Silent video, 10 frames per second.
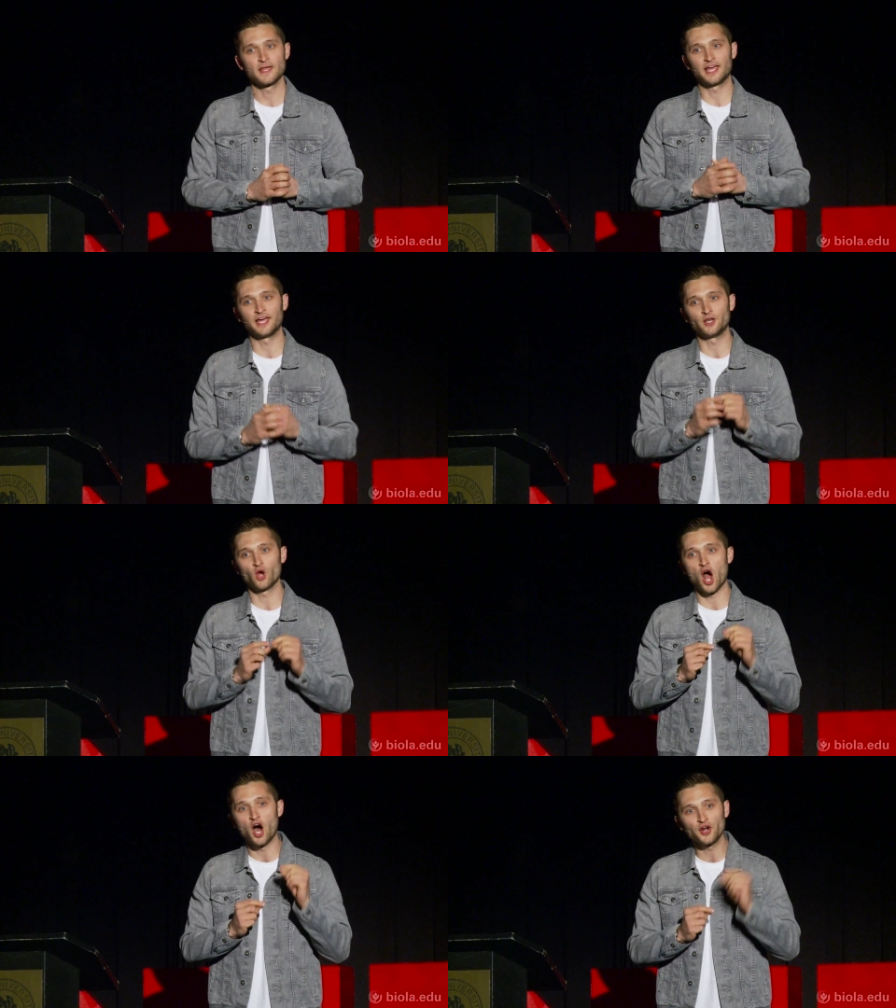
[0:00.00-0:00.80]
And
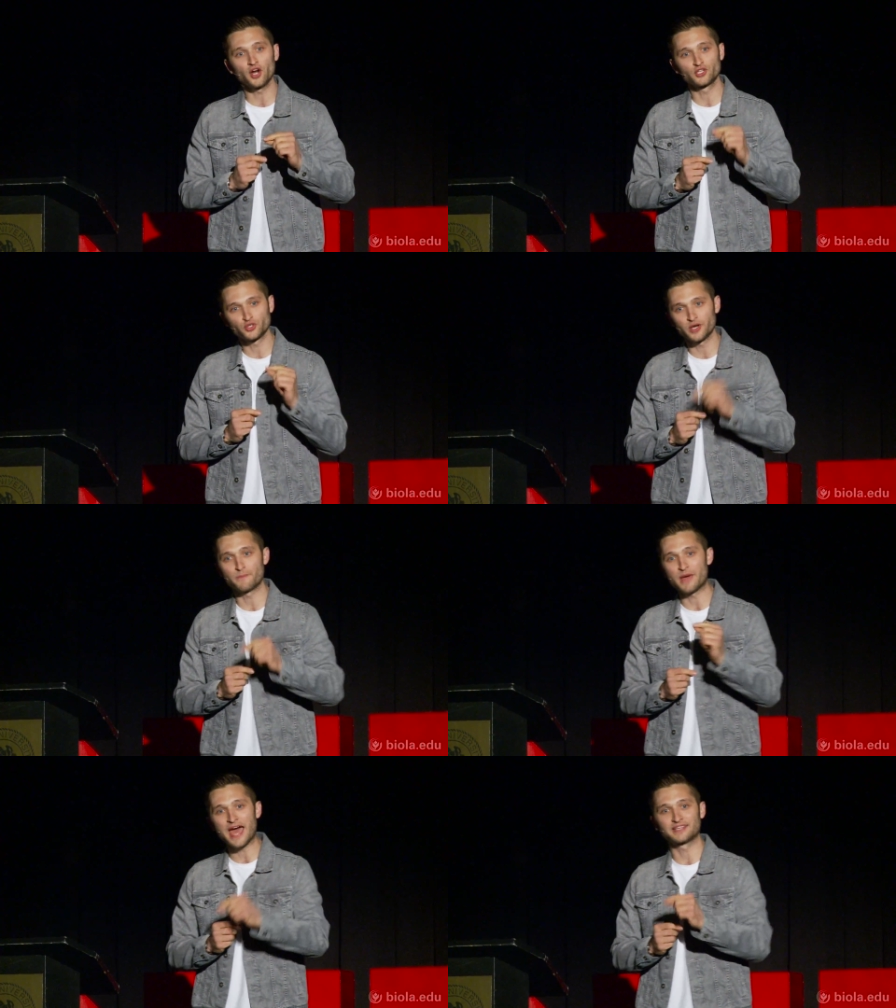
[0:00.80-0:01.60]
on our
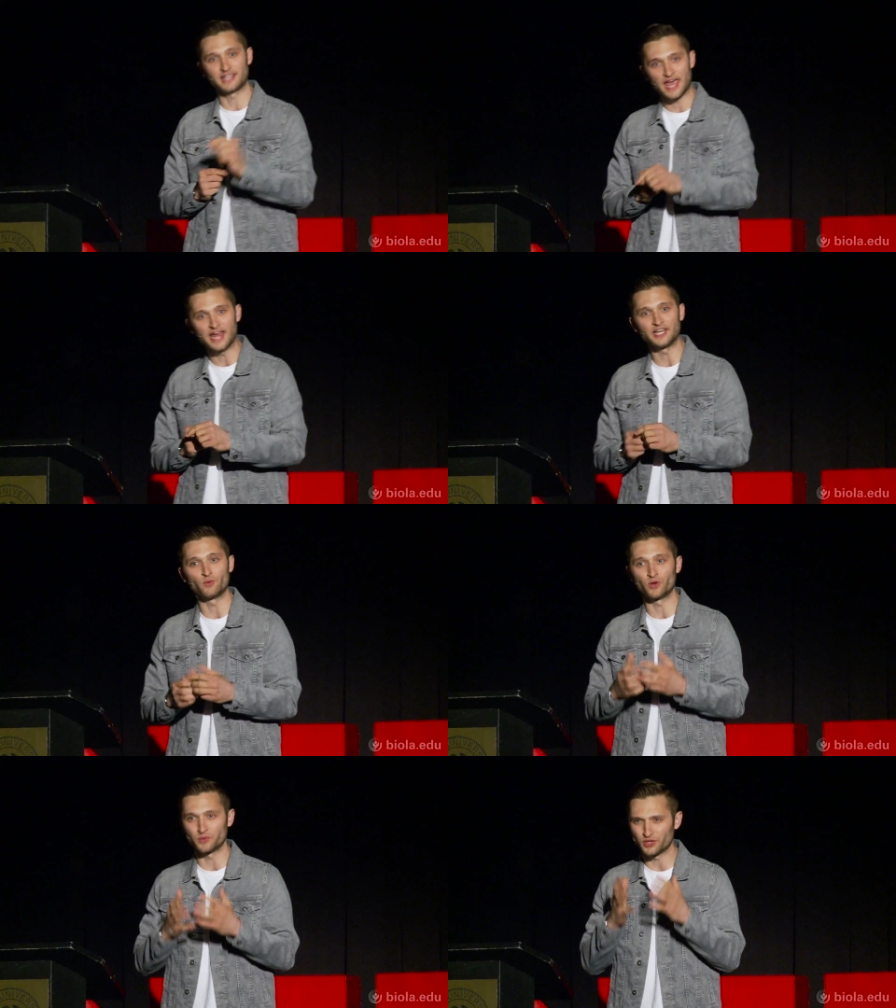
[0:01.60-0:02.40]
trip back to Haiti,
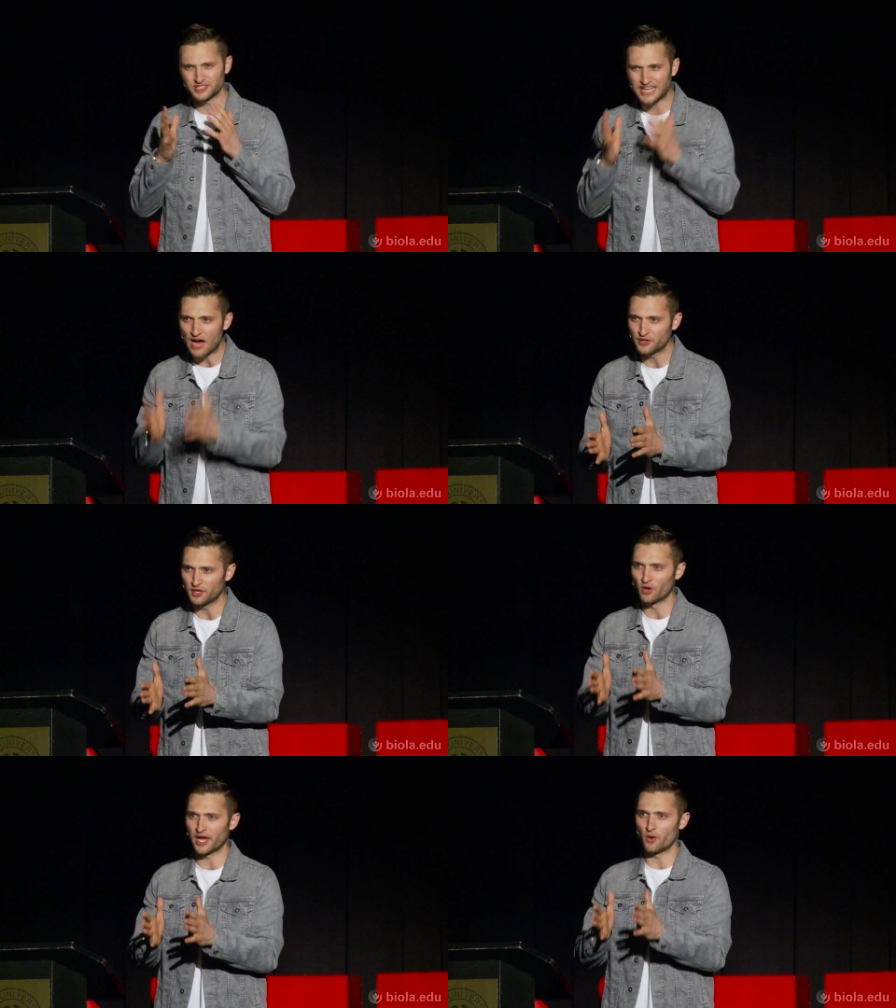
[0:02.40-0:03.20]
when we were scouting,
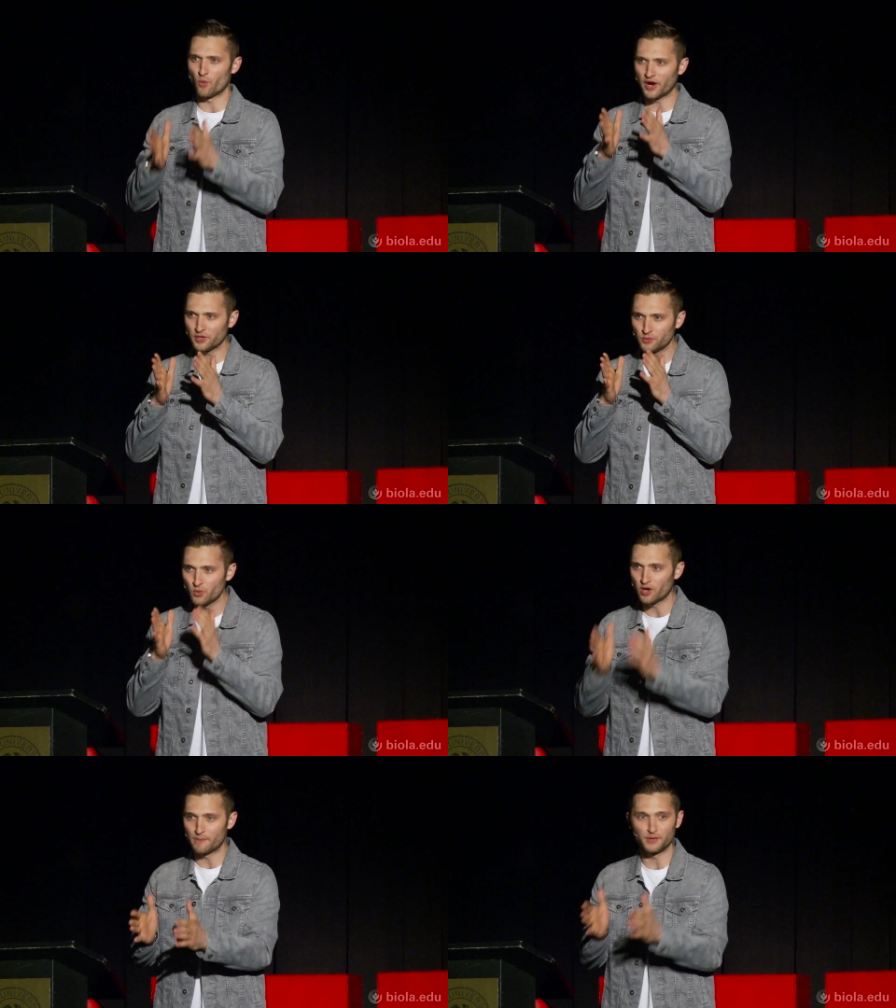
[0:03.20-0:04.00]
okay, where do we
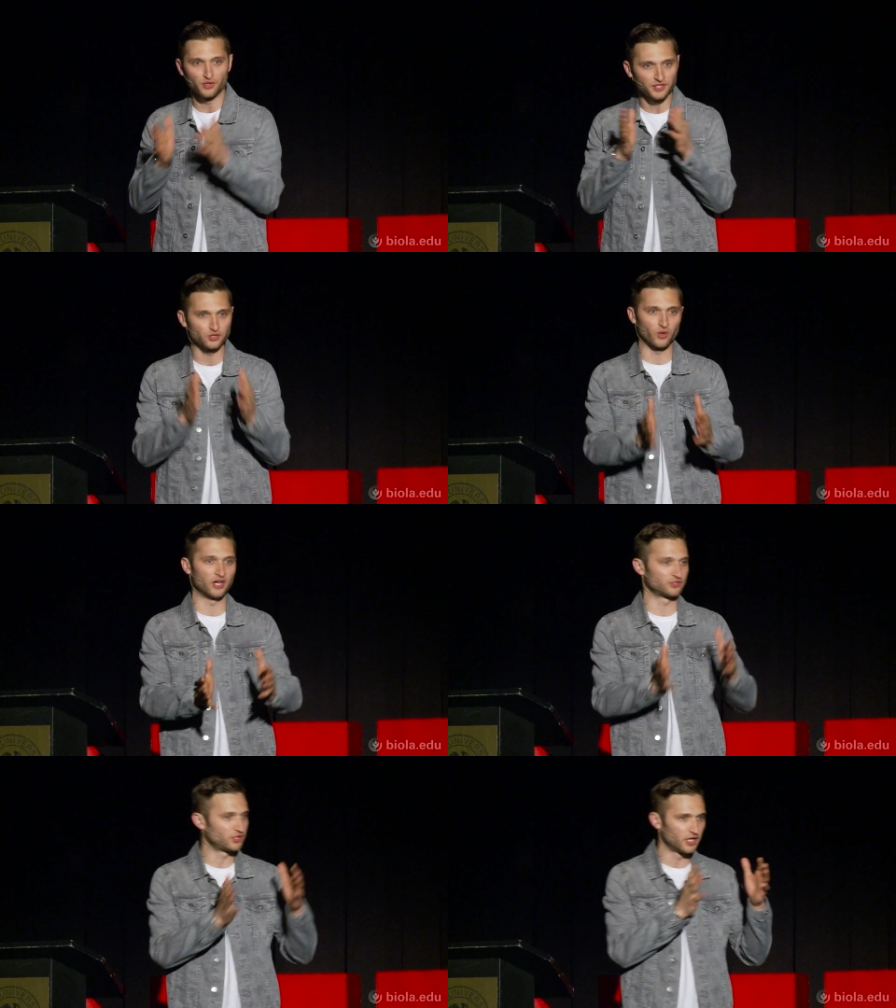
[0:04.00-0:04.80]
want to build these
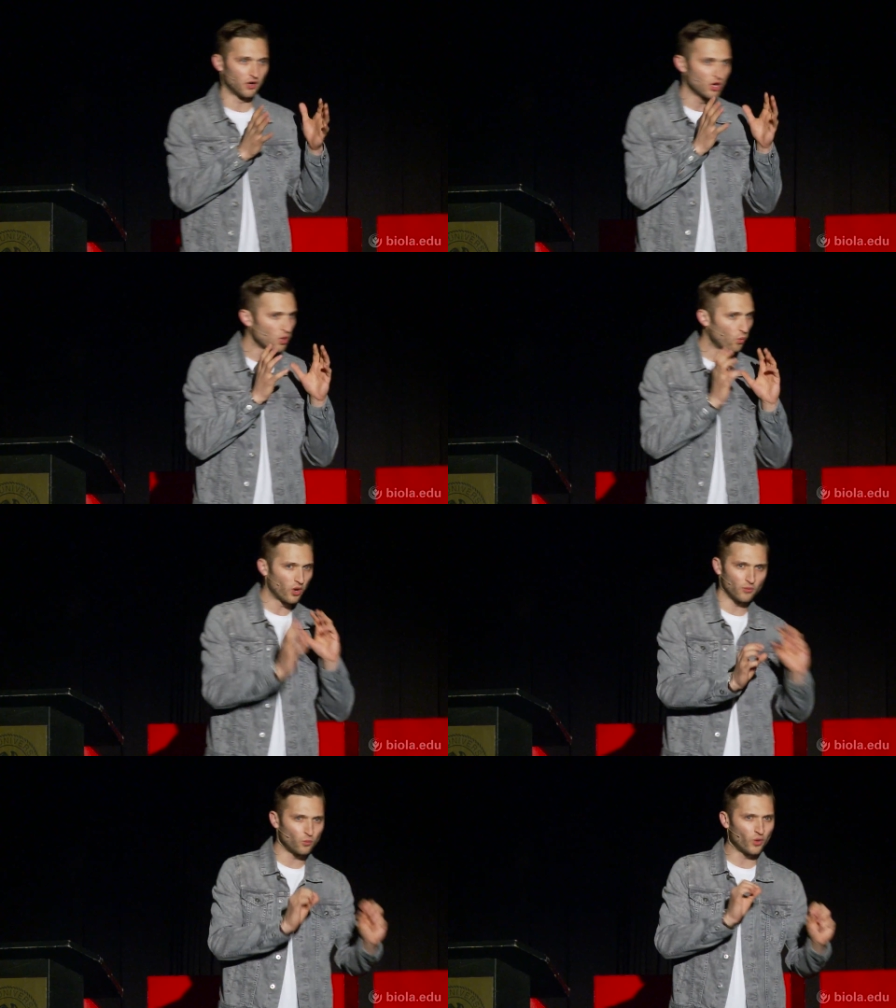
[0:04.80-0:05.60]
wells? You know,
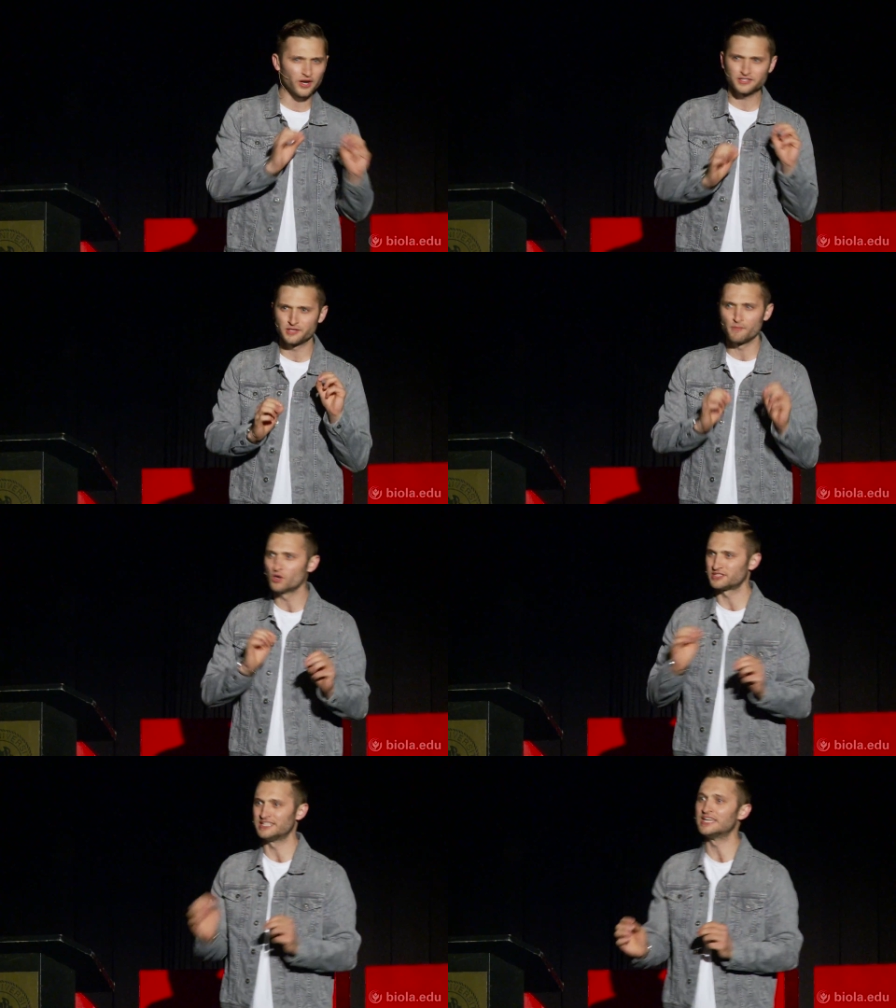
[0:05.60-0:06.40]
wh where is the
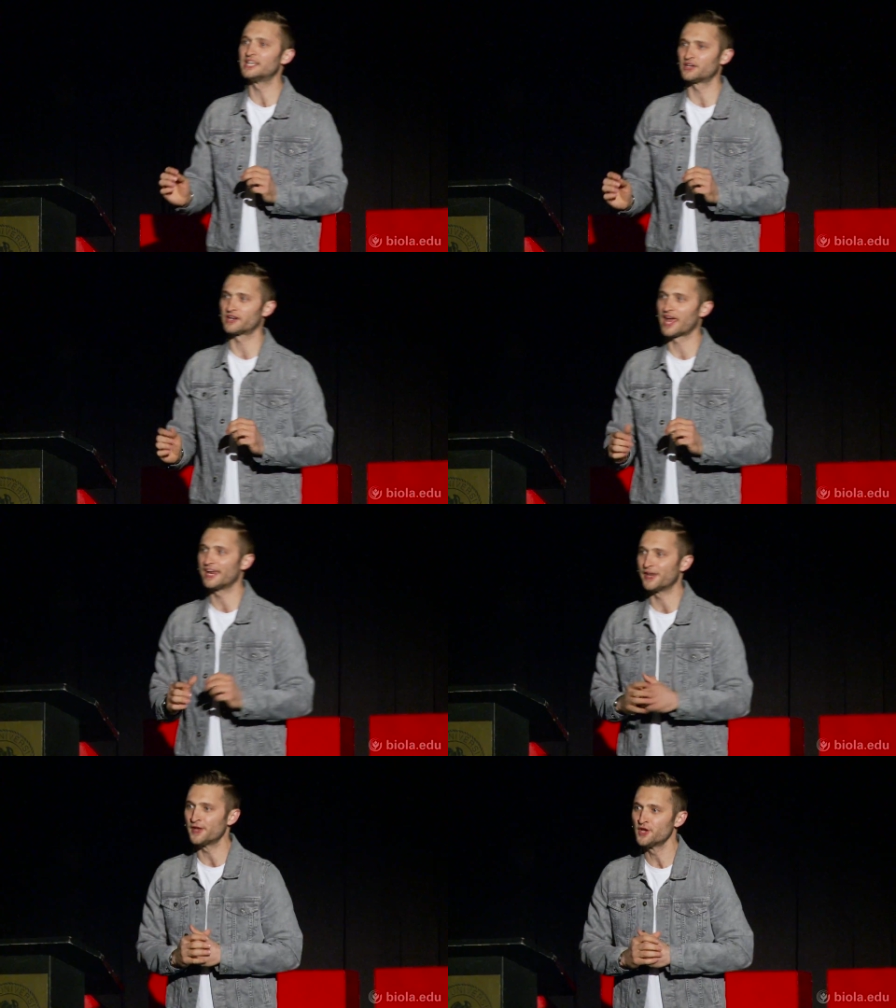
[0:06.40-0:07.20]
most need here in
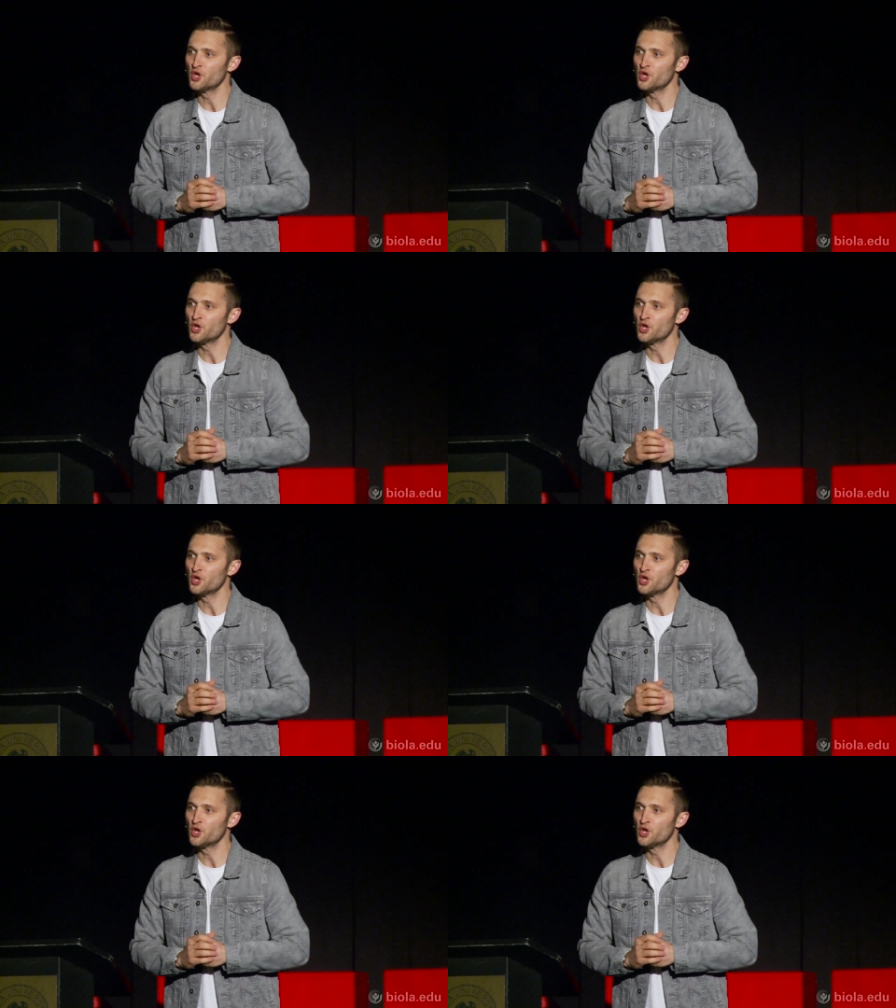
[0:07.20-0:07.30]
Haiti?